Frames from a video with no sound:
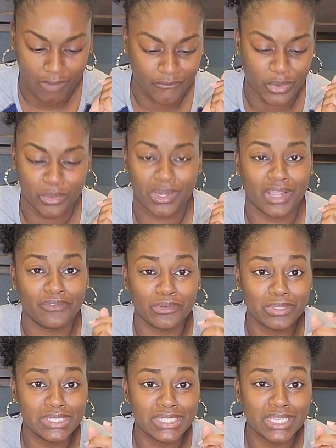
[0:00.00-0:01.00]
For whatever
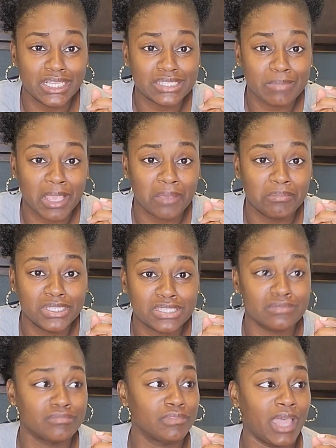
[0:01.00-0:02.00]
reason, that's making me
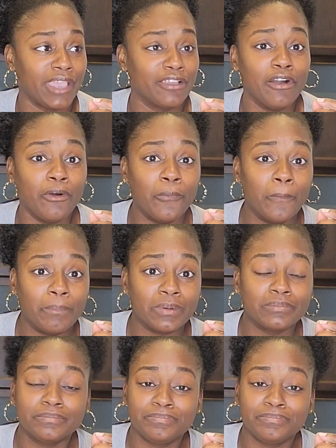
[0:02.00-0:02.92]
like gulp.